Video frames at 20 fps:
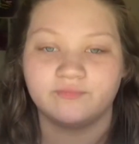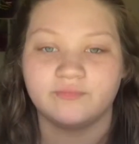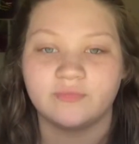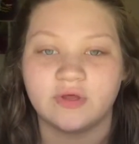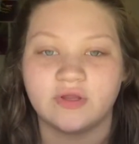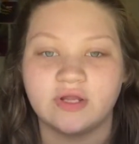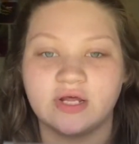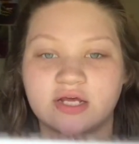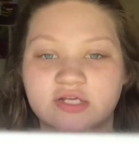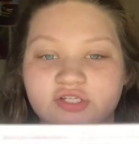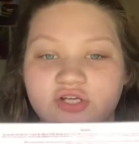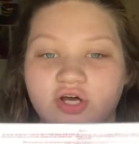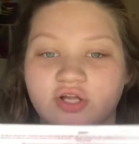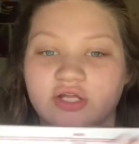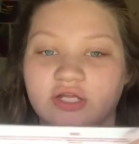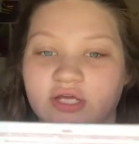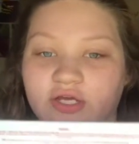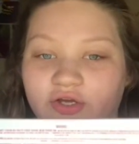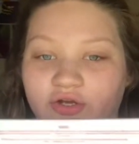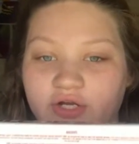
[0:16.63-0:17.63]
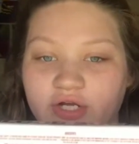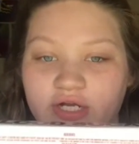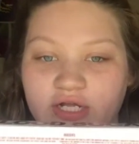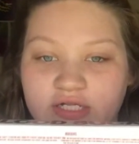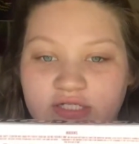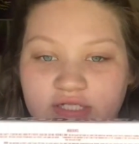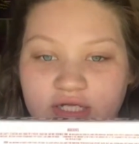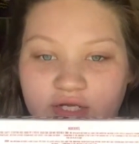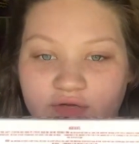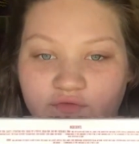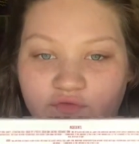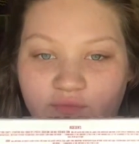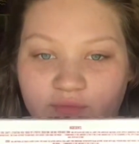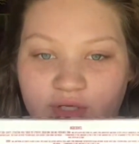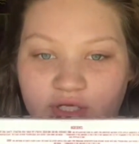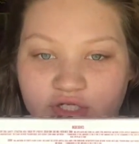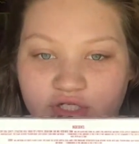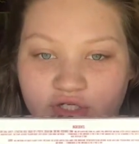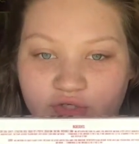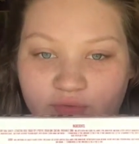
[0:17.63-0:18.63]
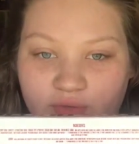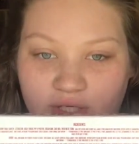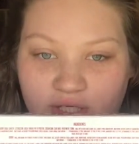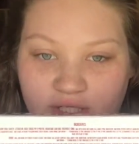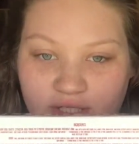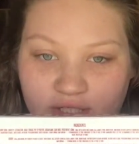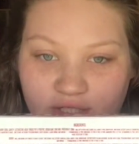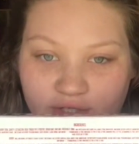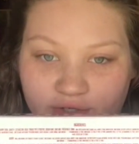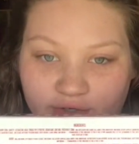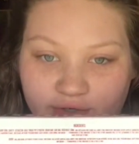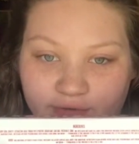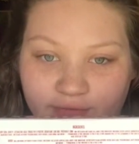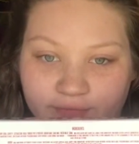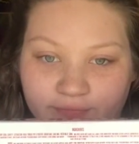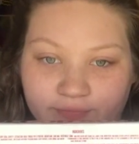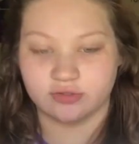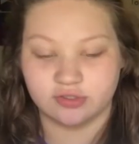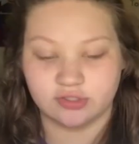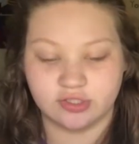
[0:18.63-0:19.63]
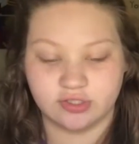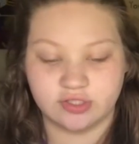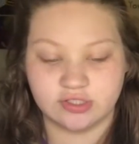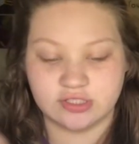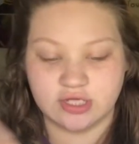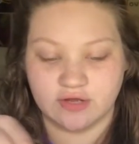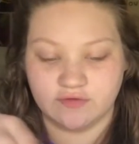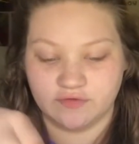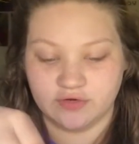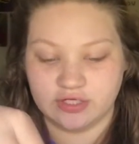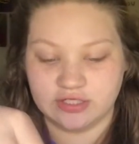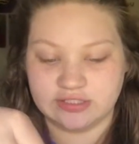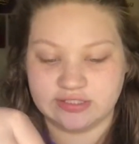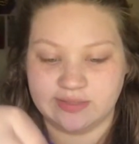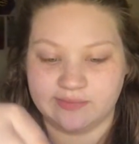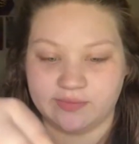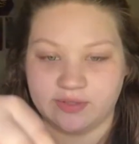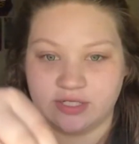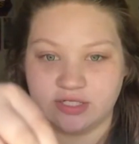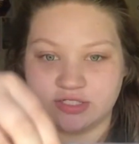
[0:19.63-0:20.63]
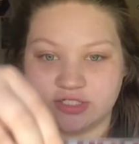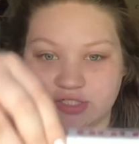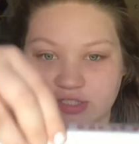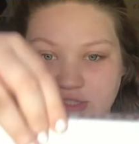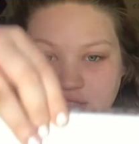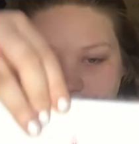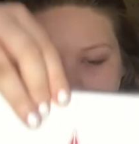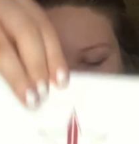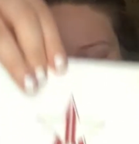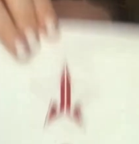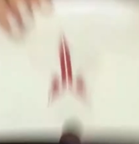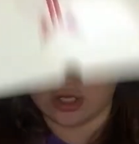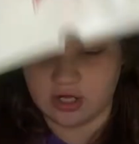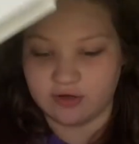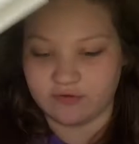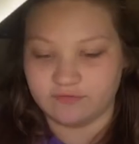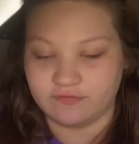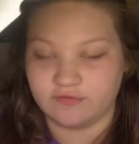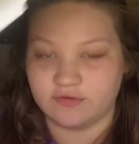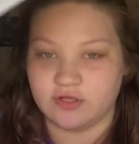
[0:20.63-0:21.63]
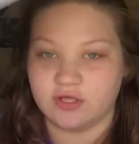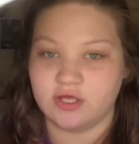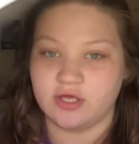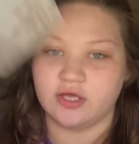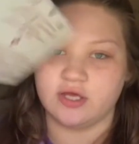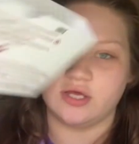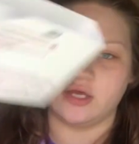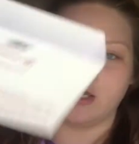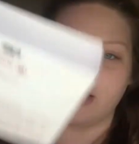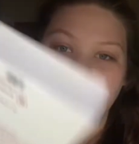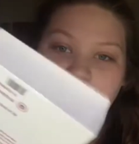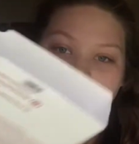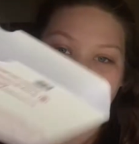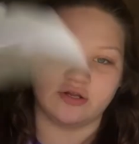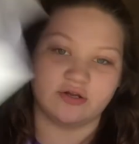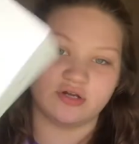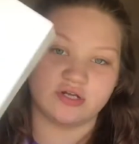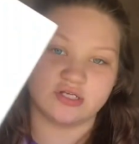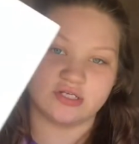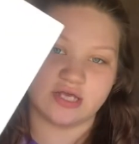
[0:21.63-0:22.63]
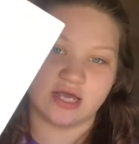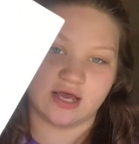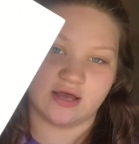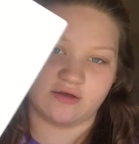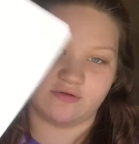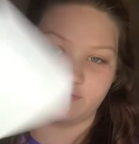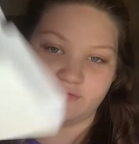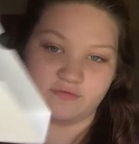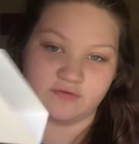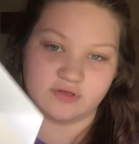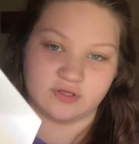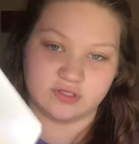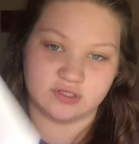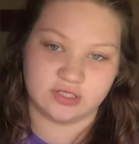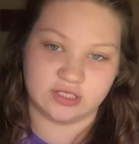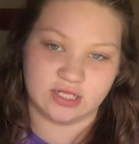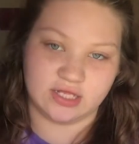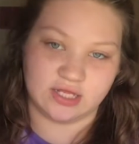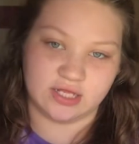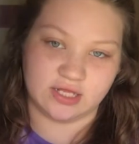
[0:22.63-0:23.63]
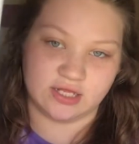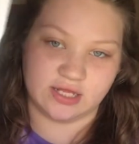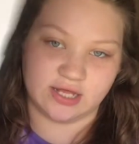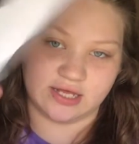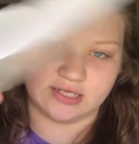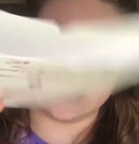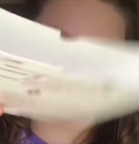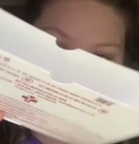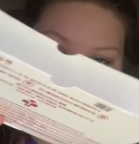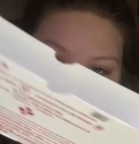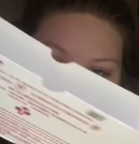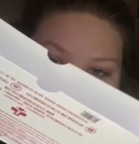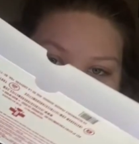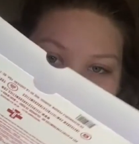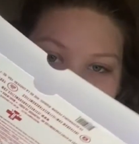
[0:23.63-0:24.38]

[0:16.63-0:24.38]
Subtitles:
and it has all the ingredients and information right here. So this covering simply just slides off, and you just have the classic